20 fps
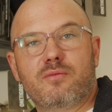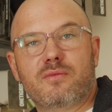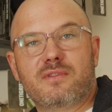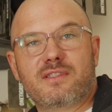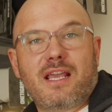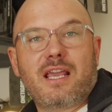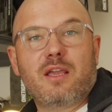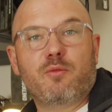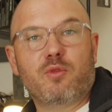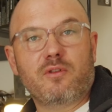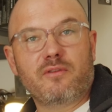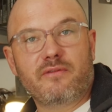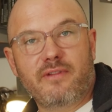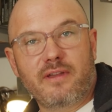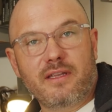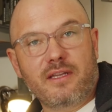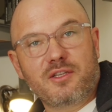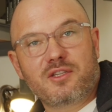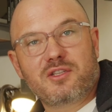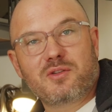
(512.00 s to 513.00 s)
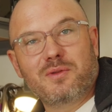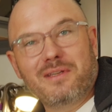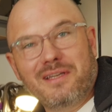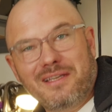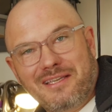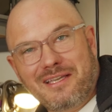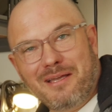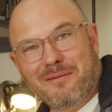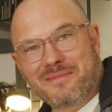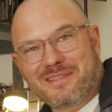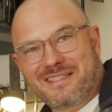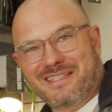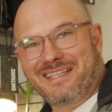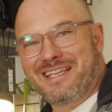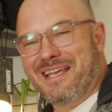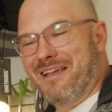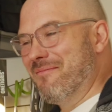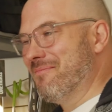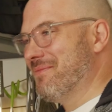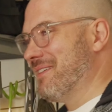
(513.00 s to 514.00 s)
table fetish when it comes to
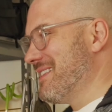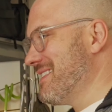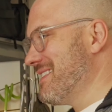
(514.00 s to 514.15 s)
camping